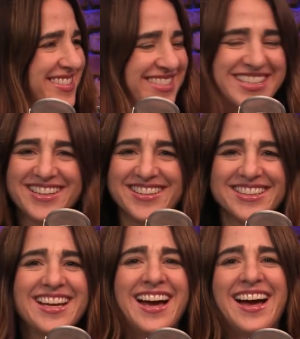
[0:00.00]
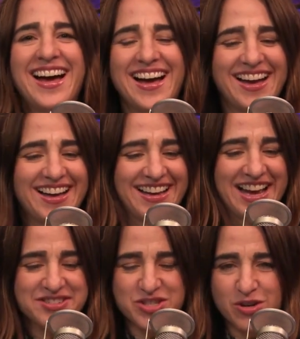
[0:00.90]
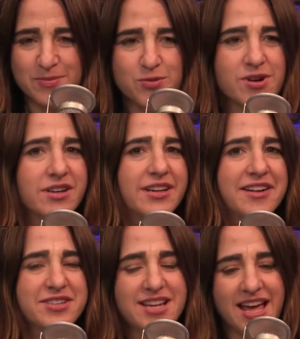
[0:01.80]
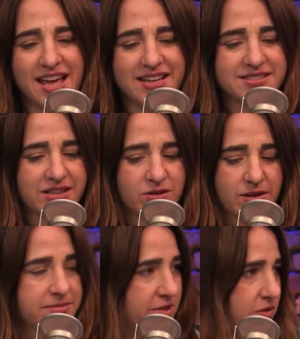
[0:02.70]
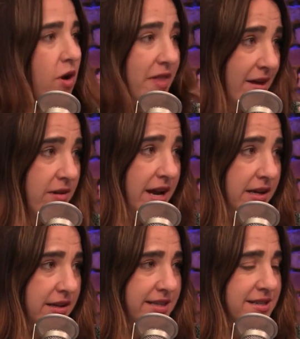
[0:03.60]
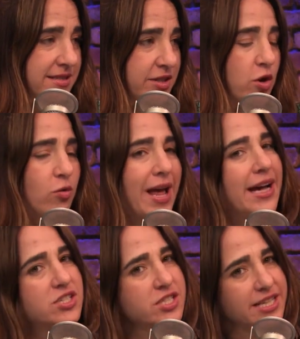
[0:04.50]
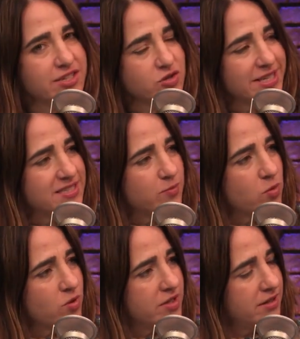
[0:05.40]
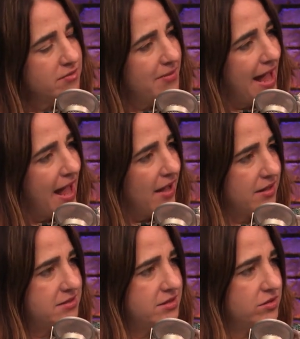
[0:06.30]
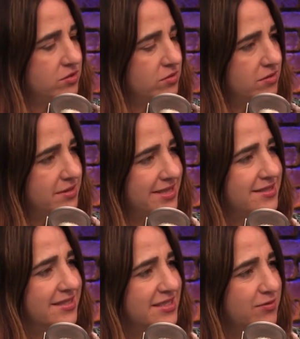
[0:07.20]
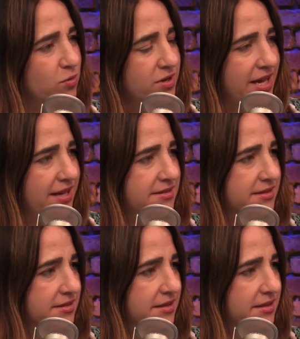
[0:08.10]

still uh, have to show up at work every day. So um, yeah. you know that, right? It doesn't. You don't actually get transported back to I know, but C64 days. But